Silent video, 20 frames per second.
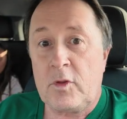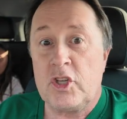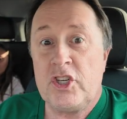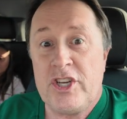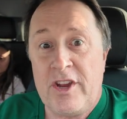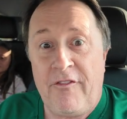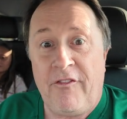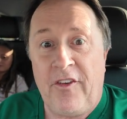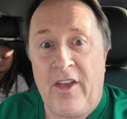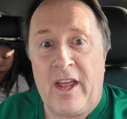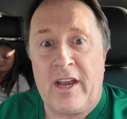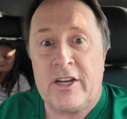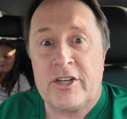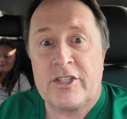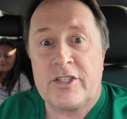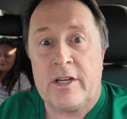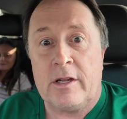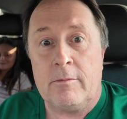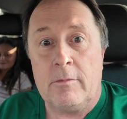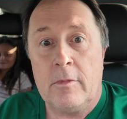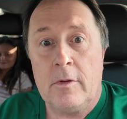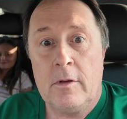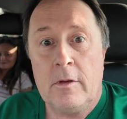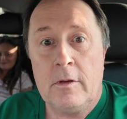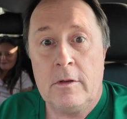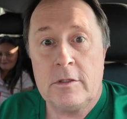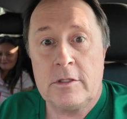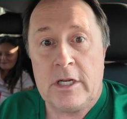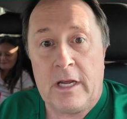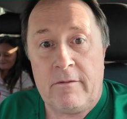She finished them.
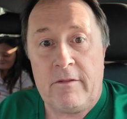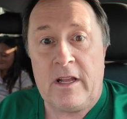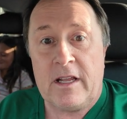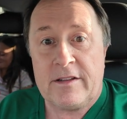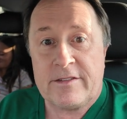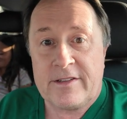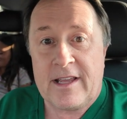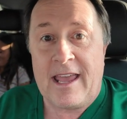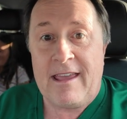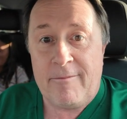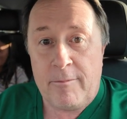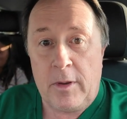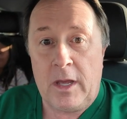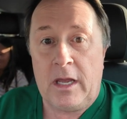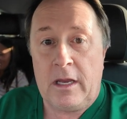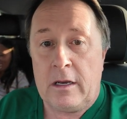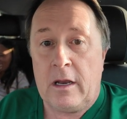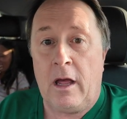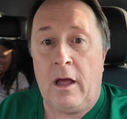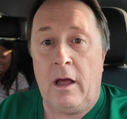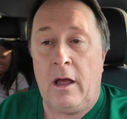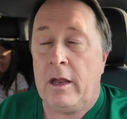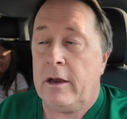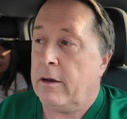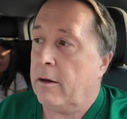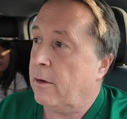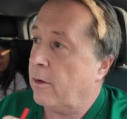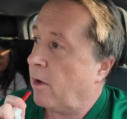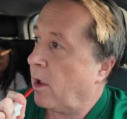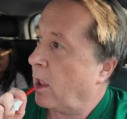She didn't save me
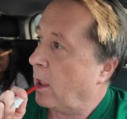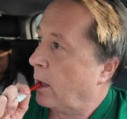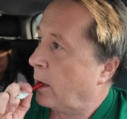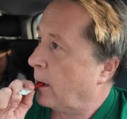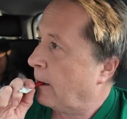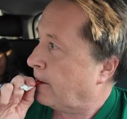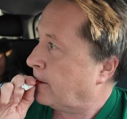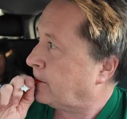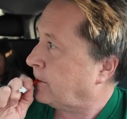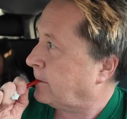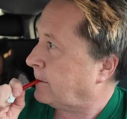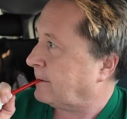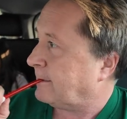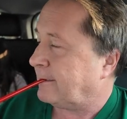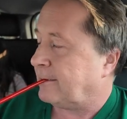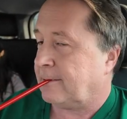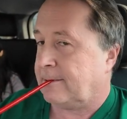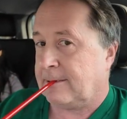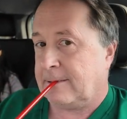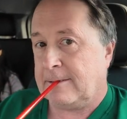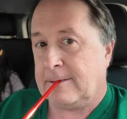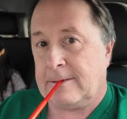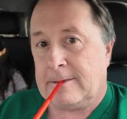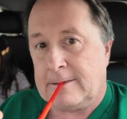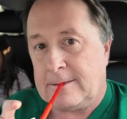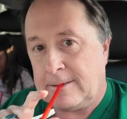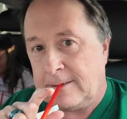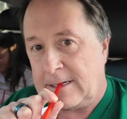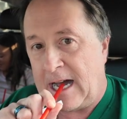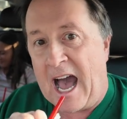none.
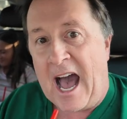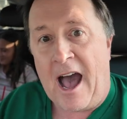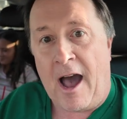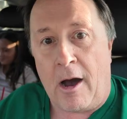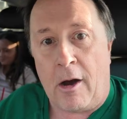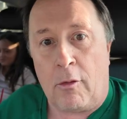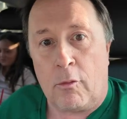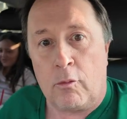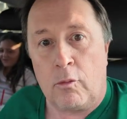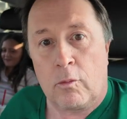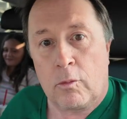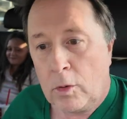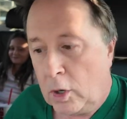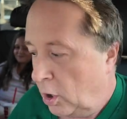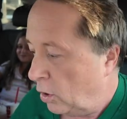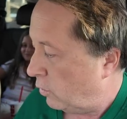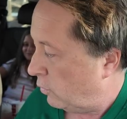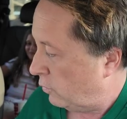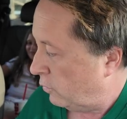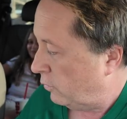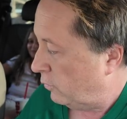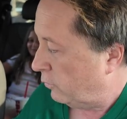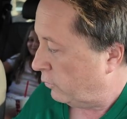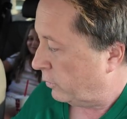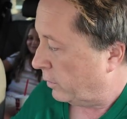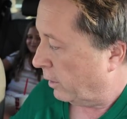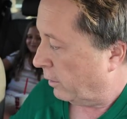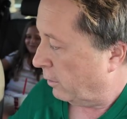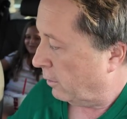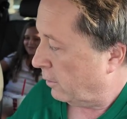Oh, how
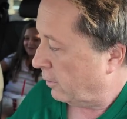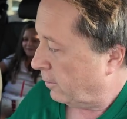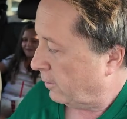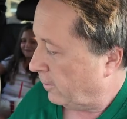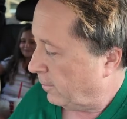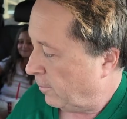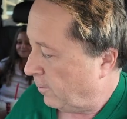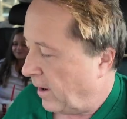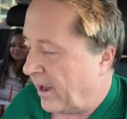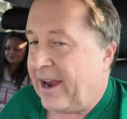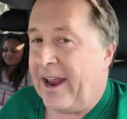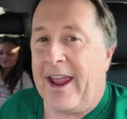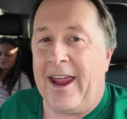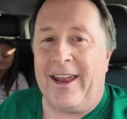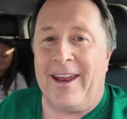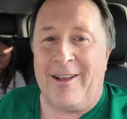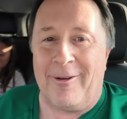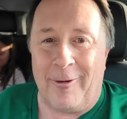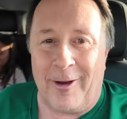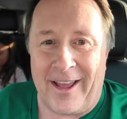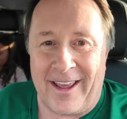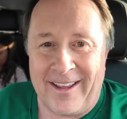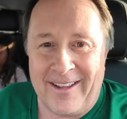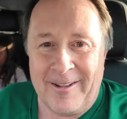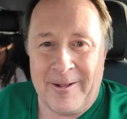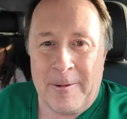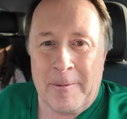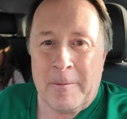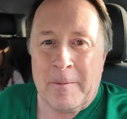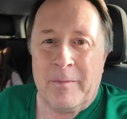rude. But anyway,
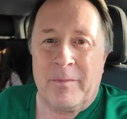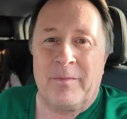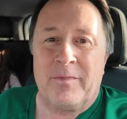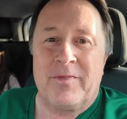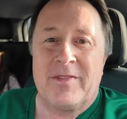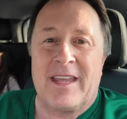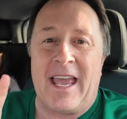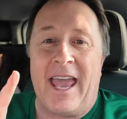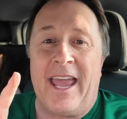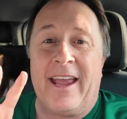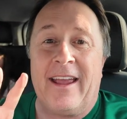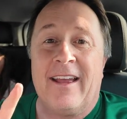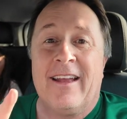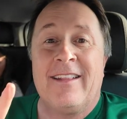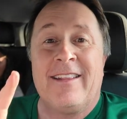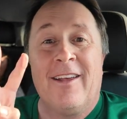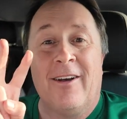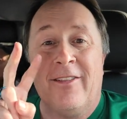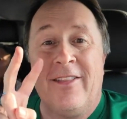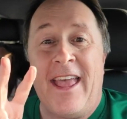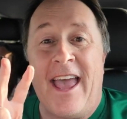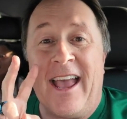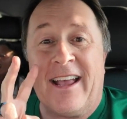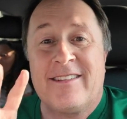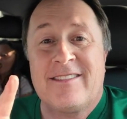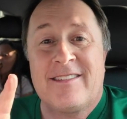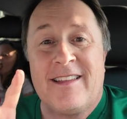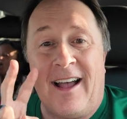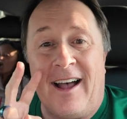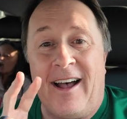gang, till
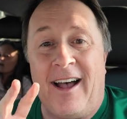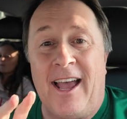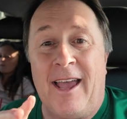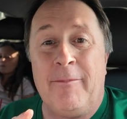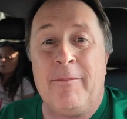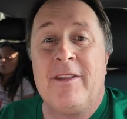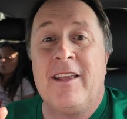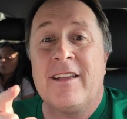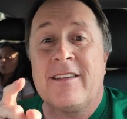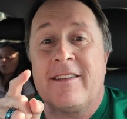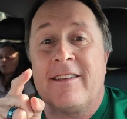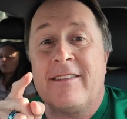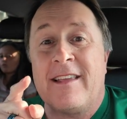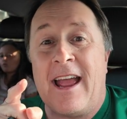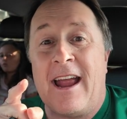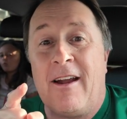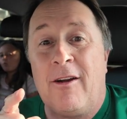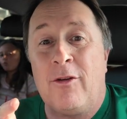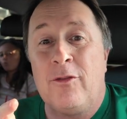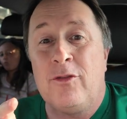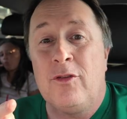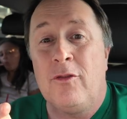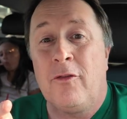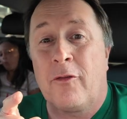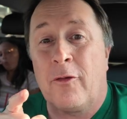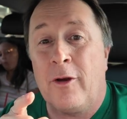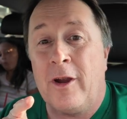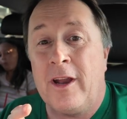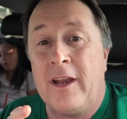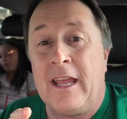next time, this is Harold
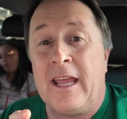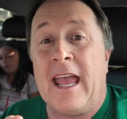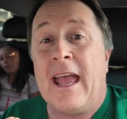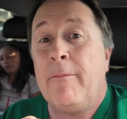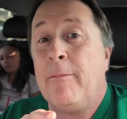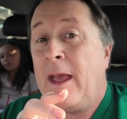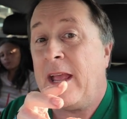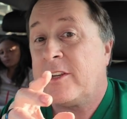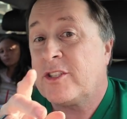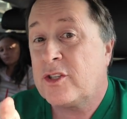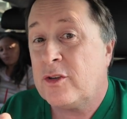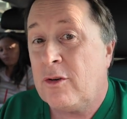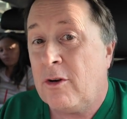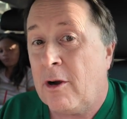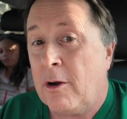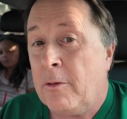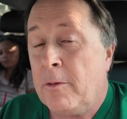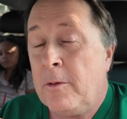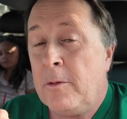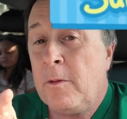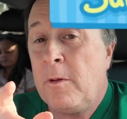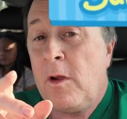Dufresne. And make sure